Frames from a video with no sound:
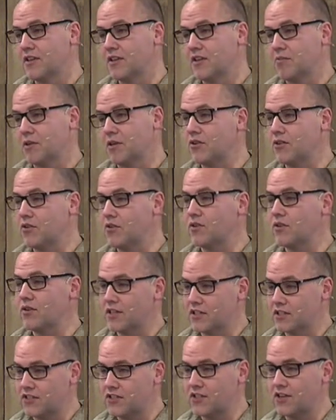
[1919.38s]
But in order
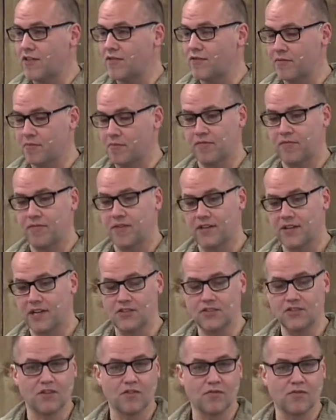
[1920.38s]
to start from a
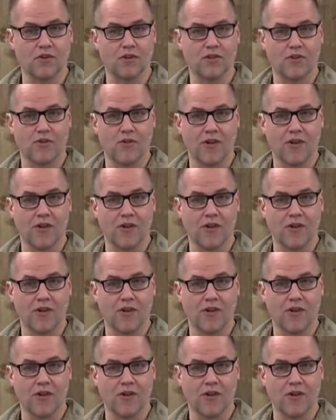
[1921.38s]
foundation of where they're